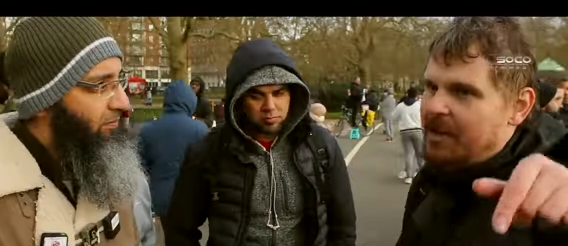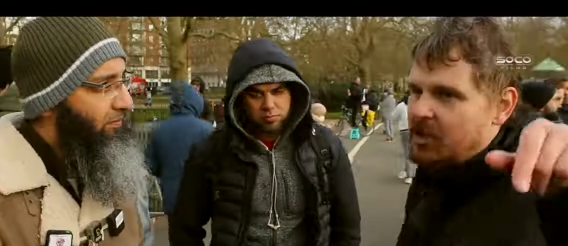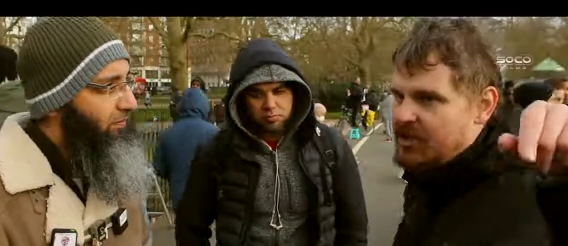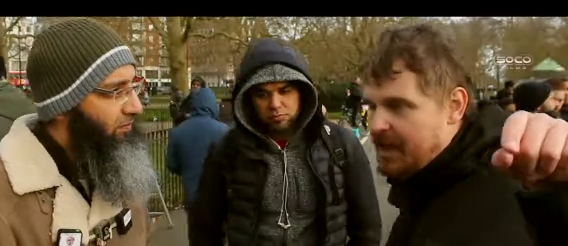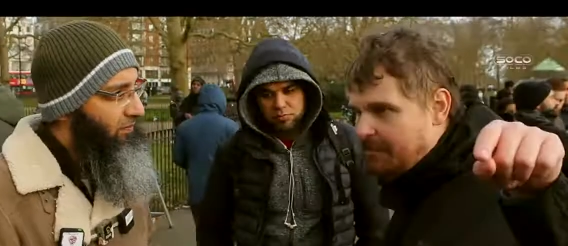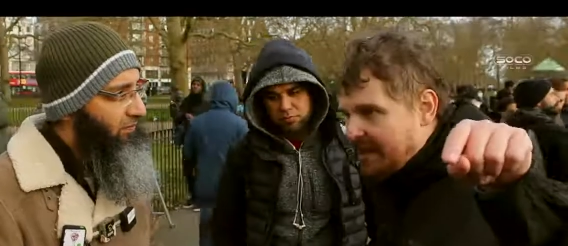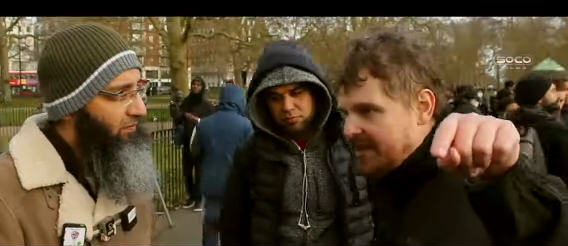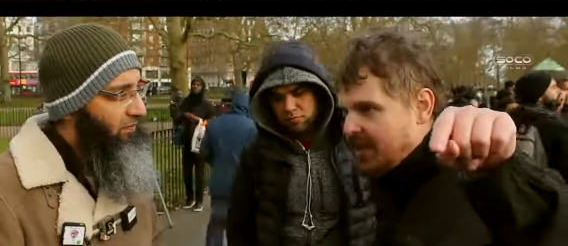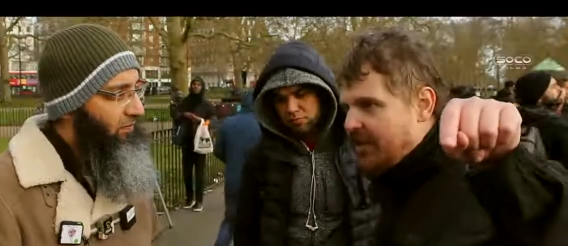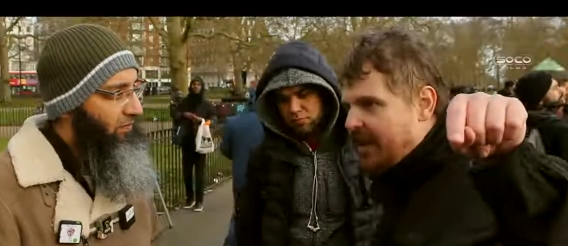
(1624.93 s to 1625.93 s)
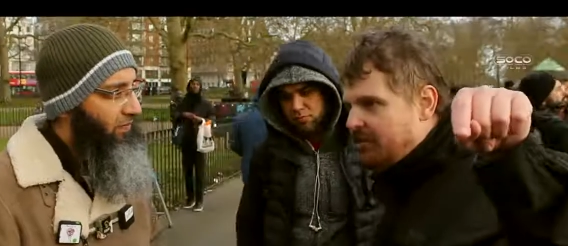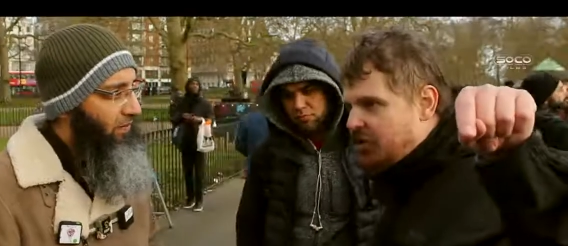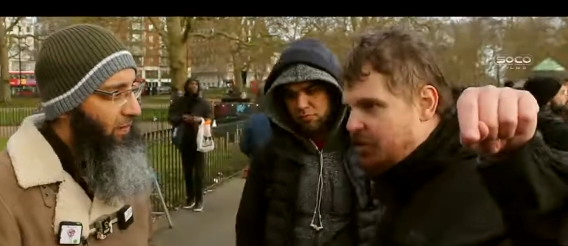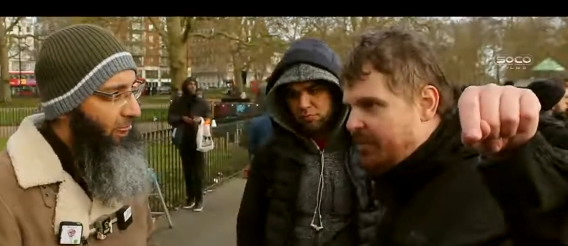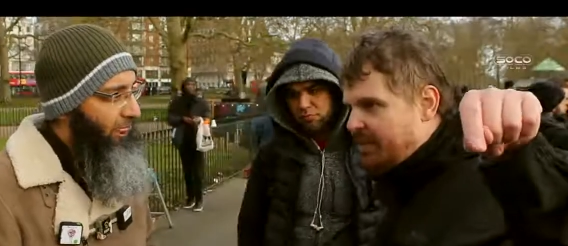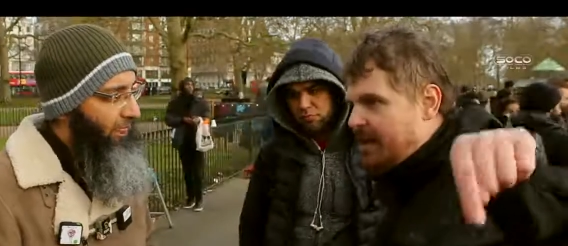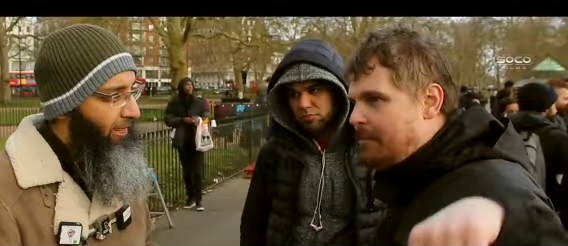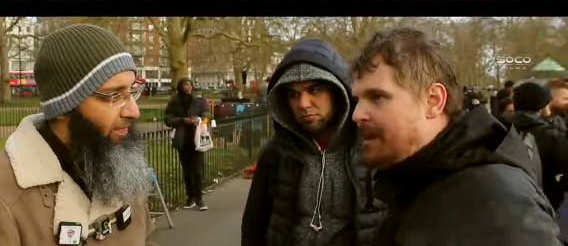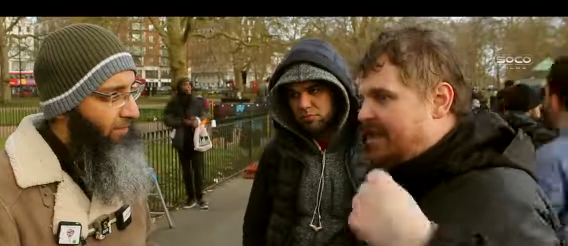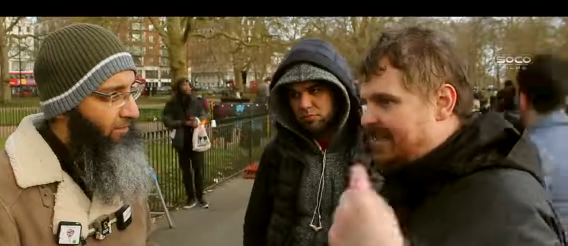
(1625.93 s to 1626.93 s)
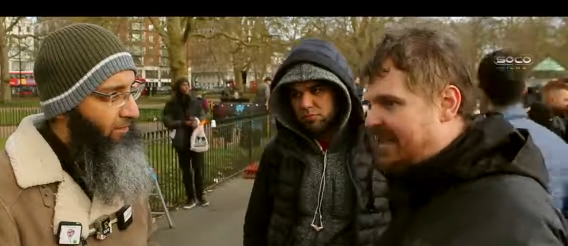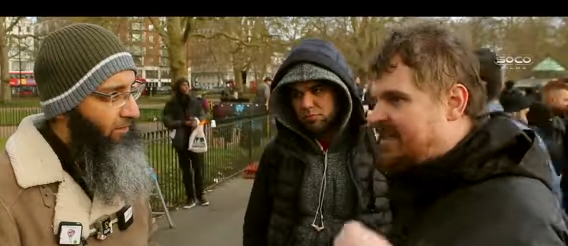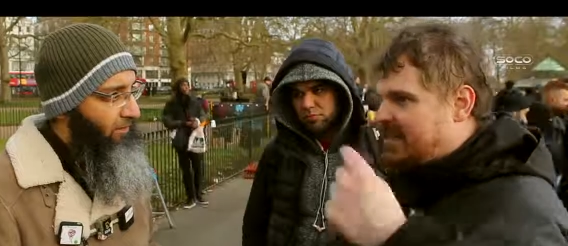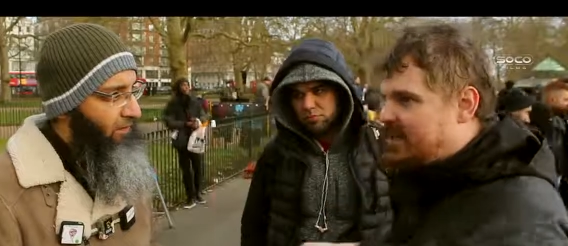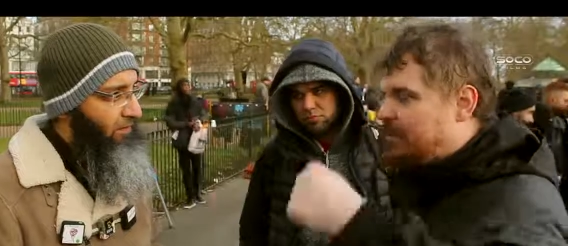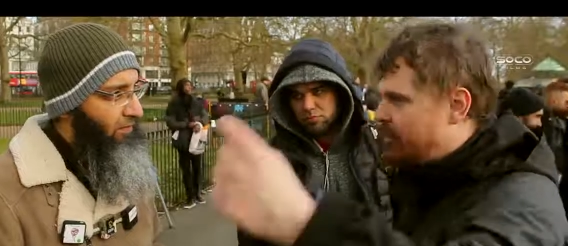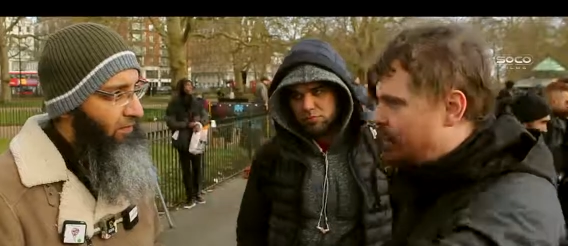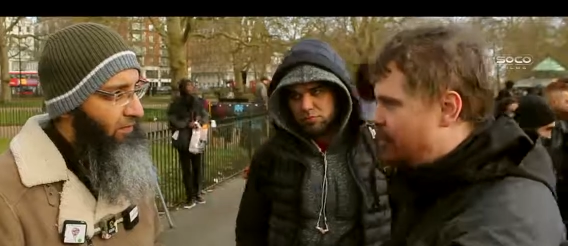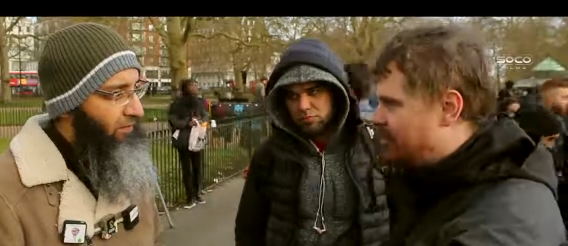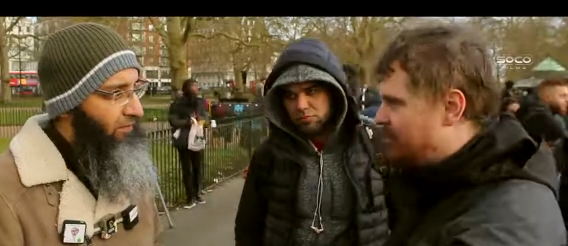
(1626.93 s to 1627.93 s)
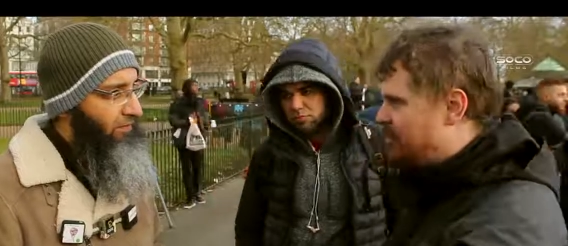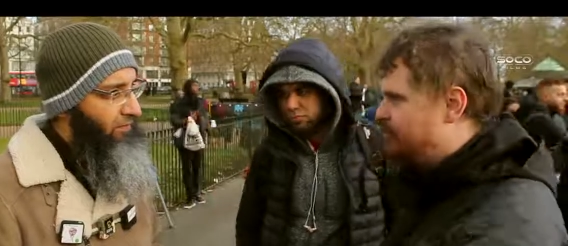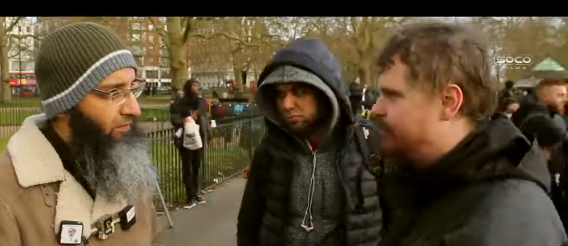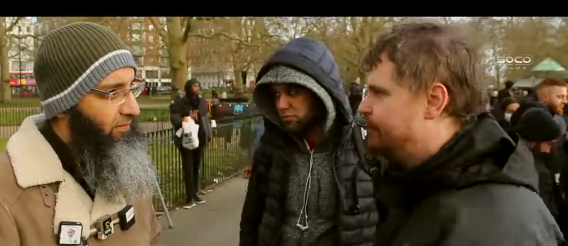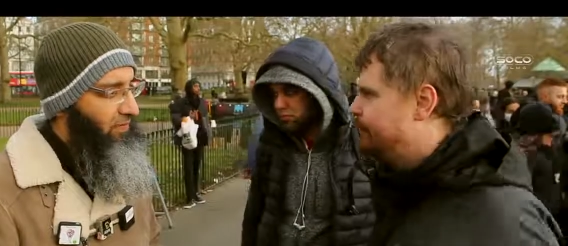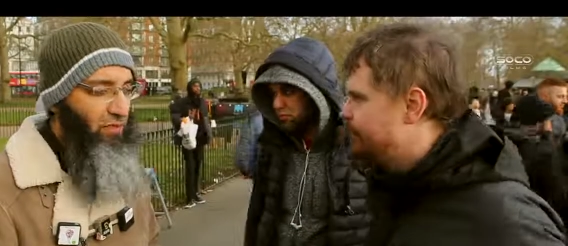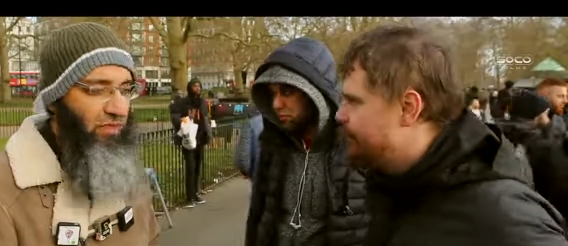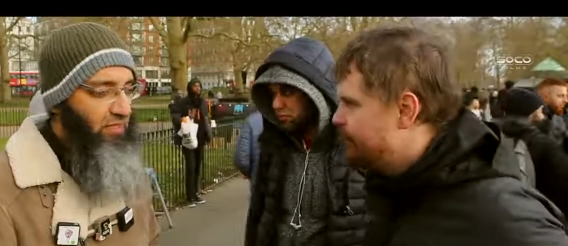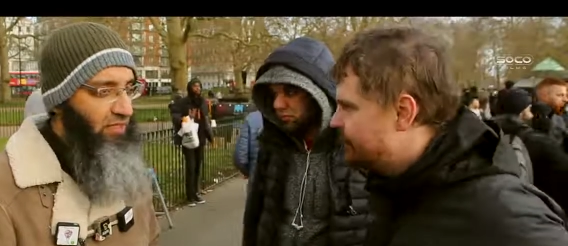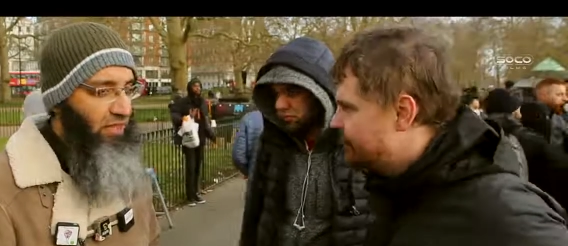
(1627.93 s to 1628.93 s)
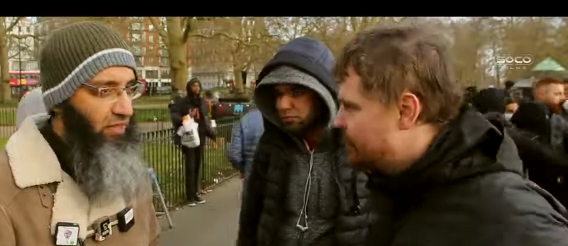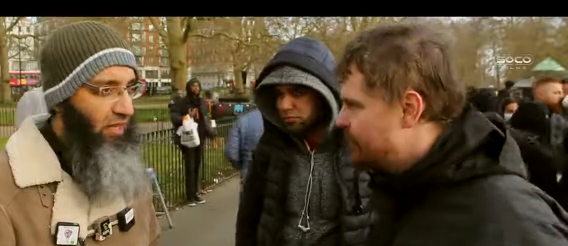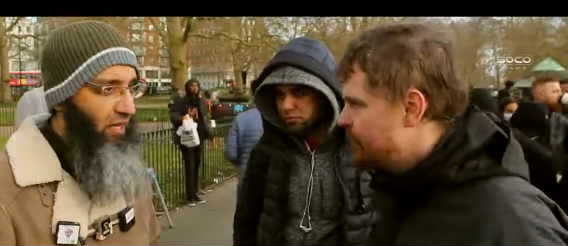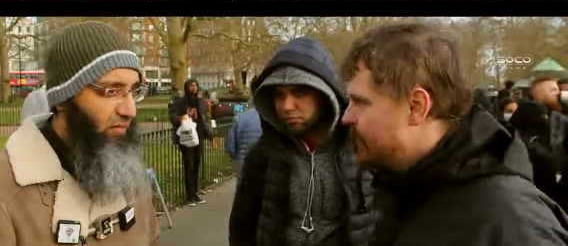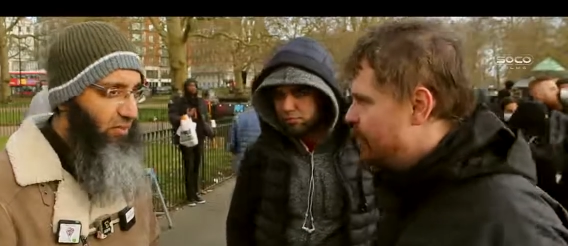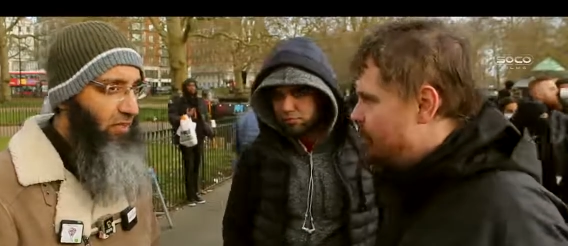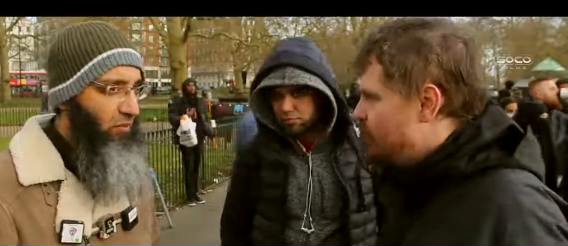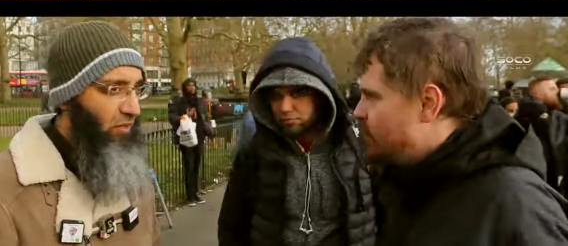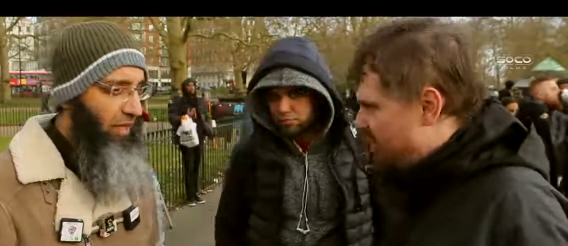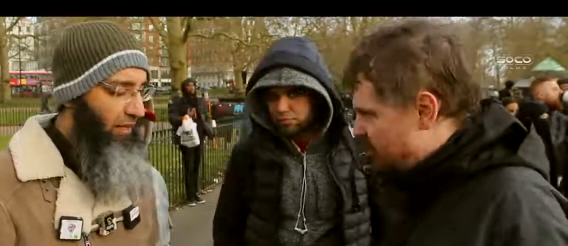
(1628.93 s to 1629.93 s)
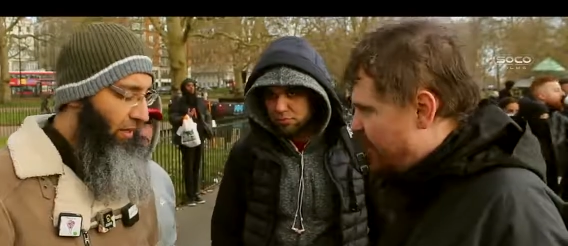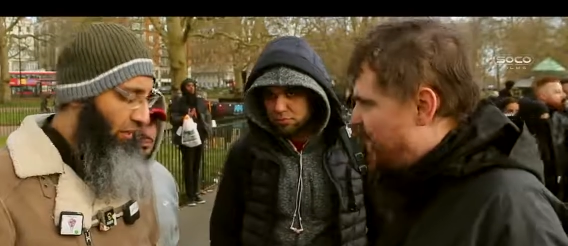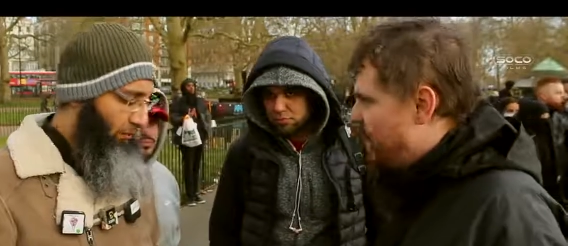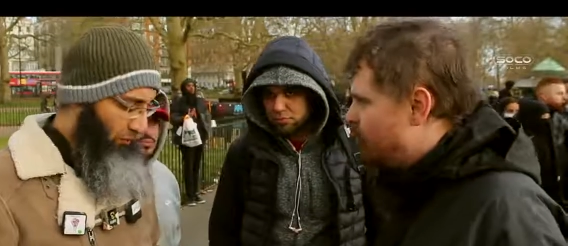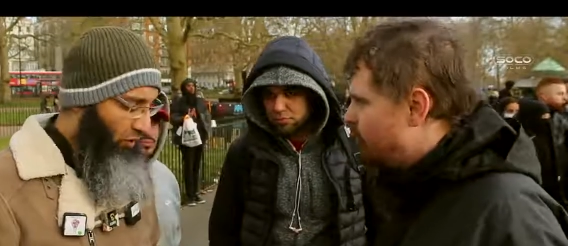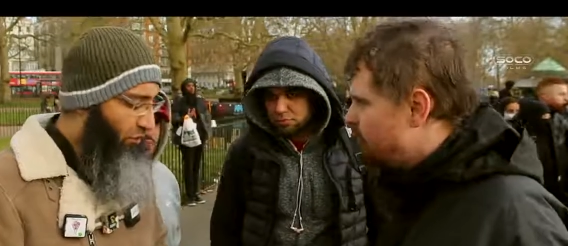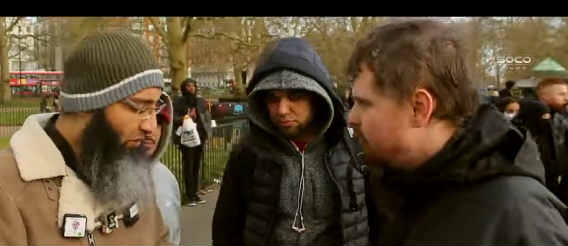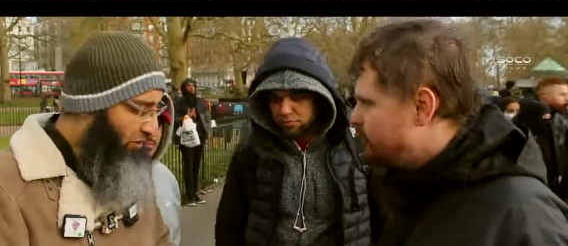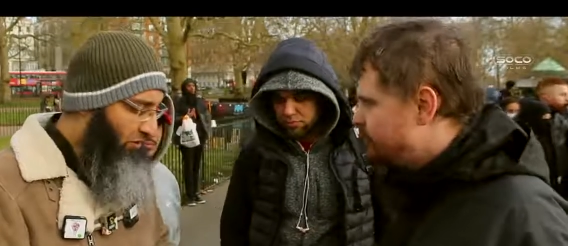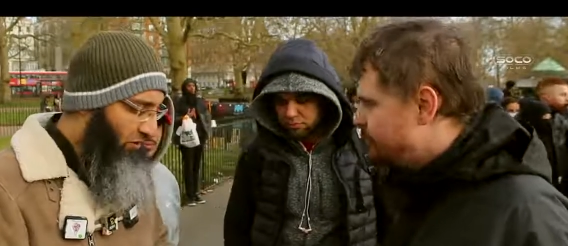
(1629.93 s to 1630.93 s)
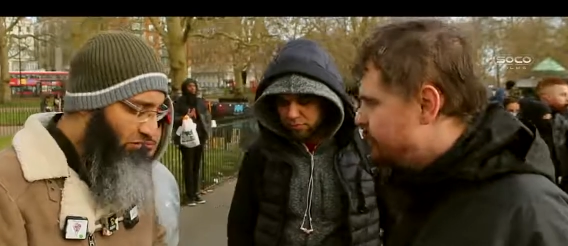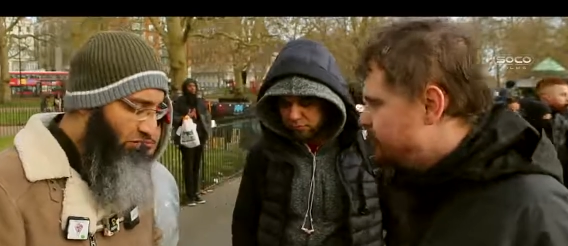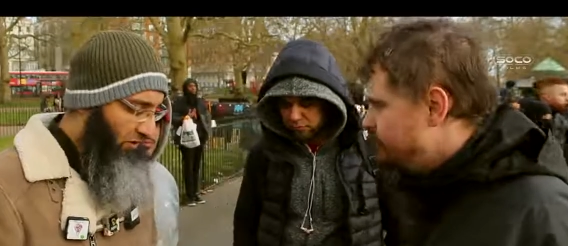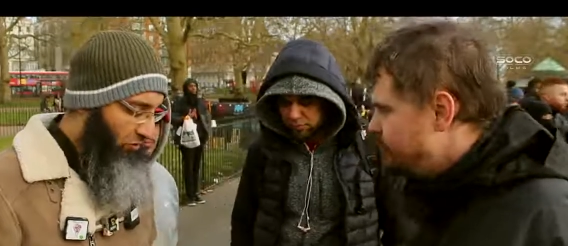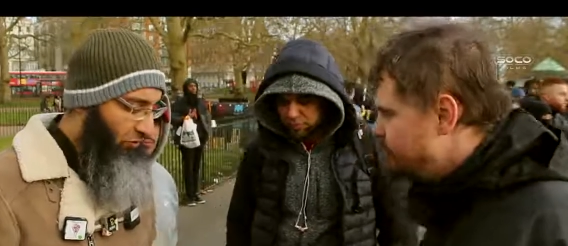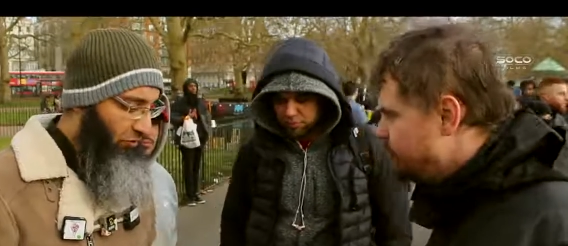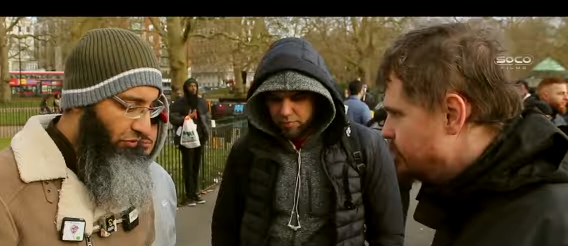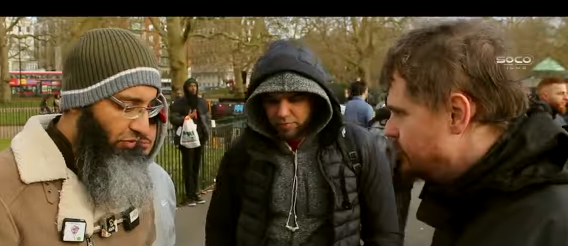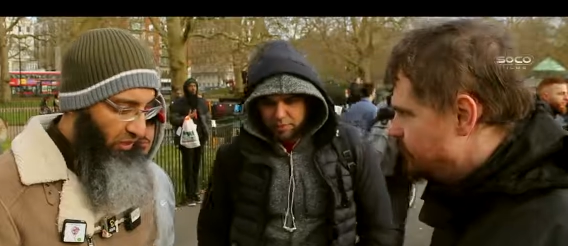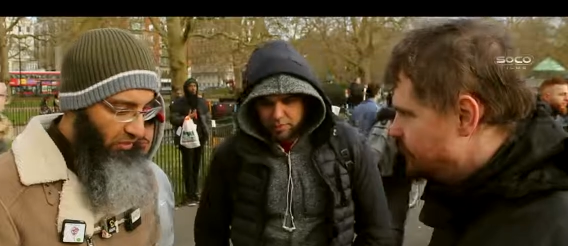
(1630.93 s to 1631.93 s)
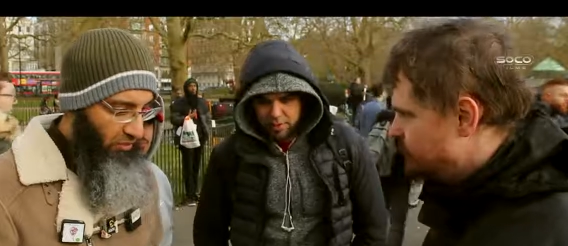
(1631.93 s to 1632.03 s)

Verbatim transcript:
Speaker 1: because that means that there is something there by necessity and requirement.
Speaker 2: Not necessarily, and I'll tell you well, why. Well, explain how. Well, because there's two or three ways